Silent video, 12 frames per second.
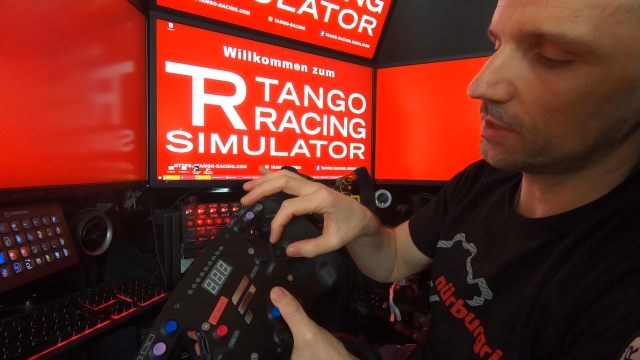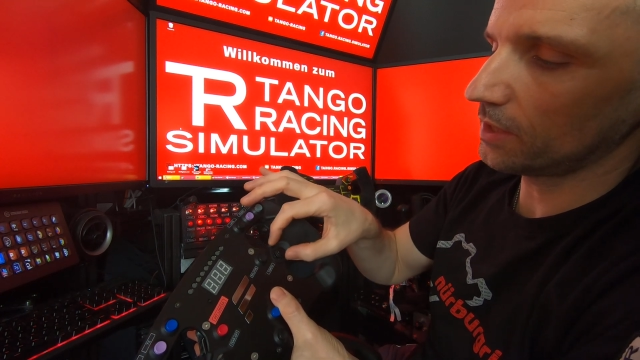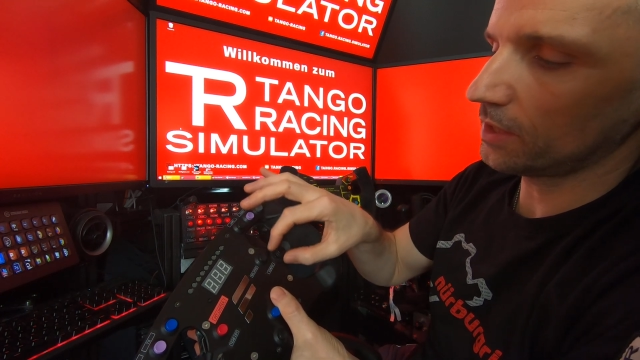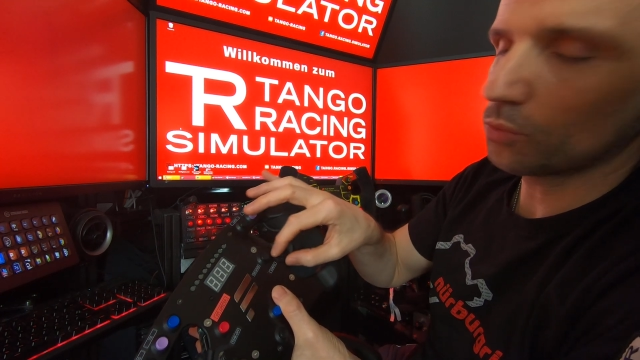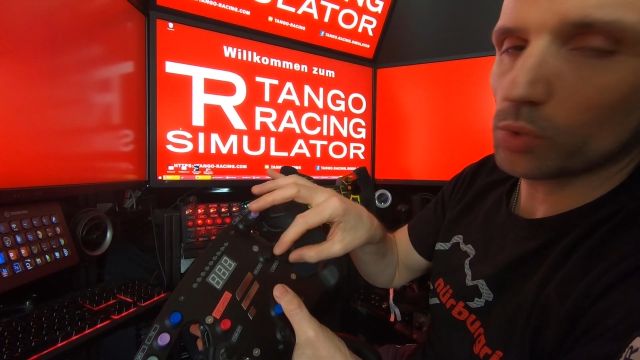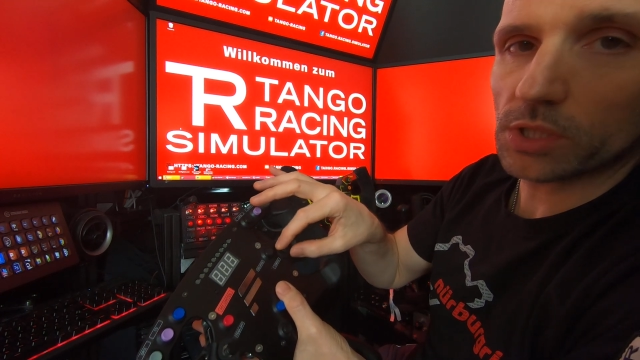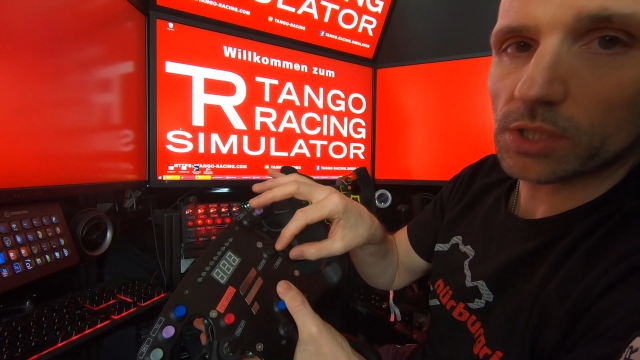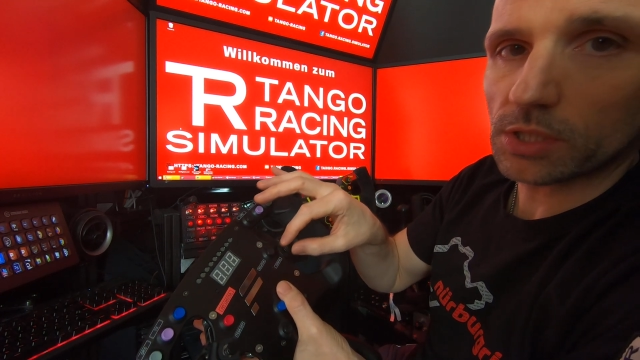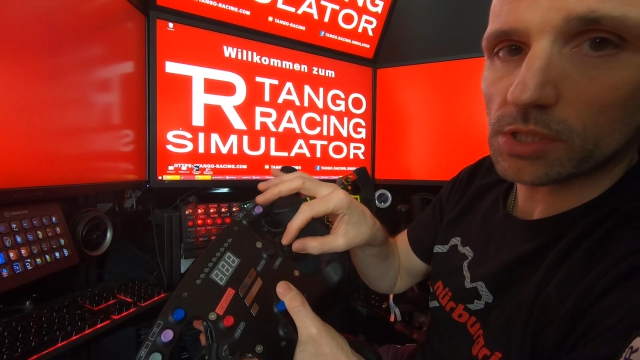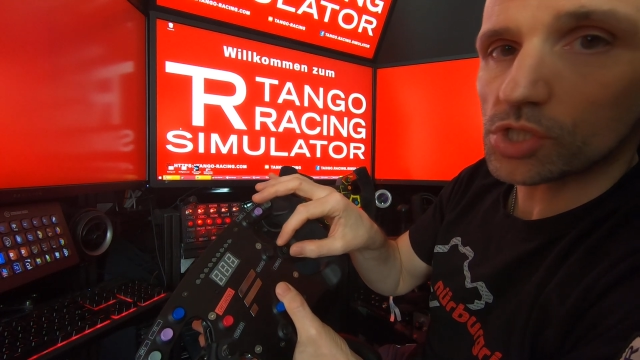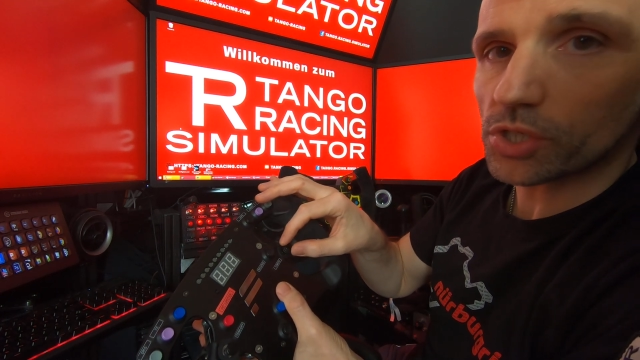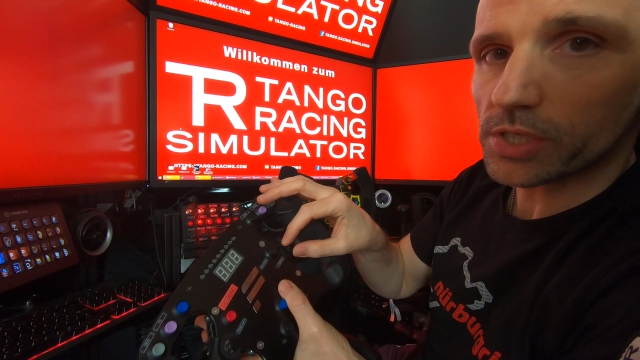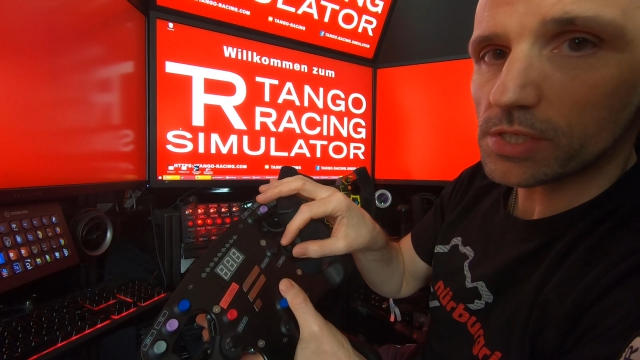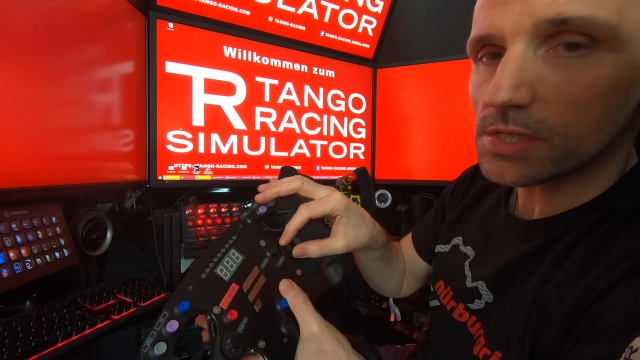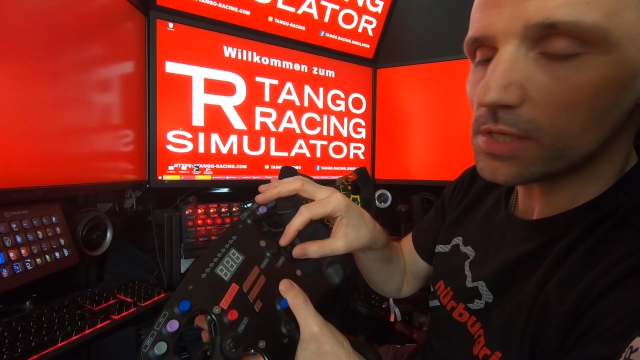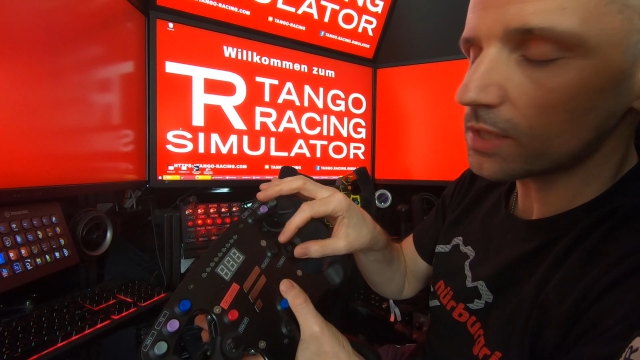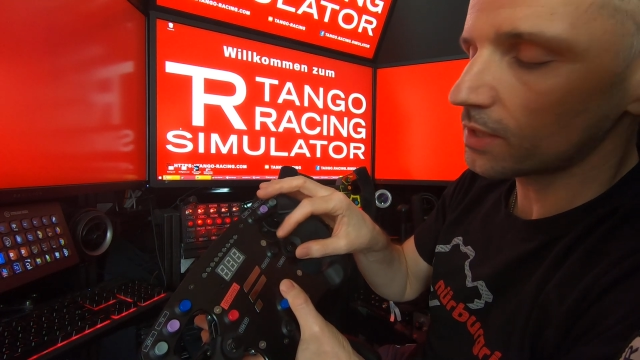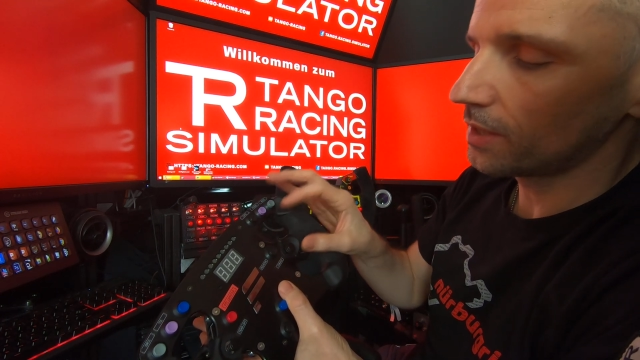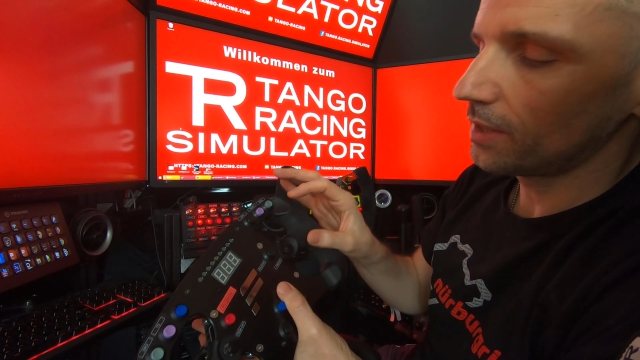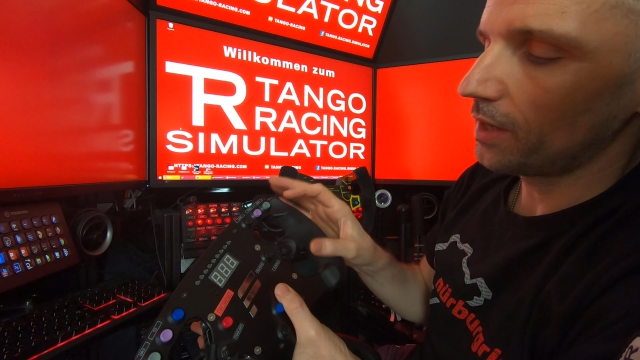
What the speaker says: in one little joystick.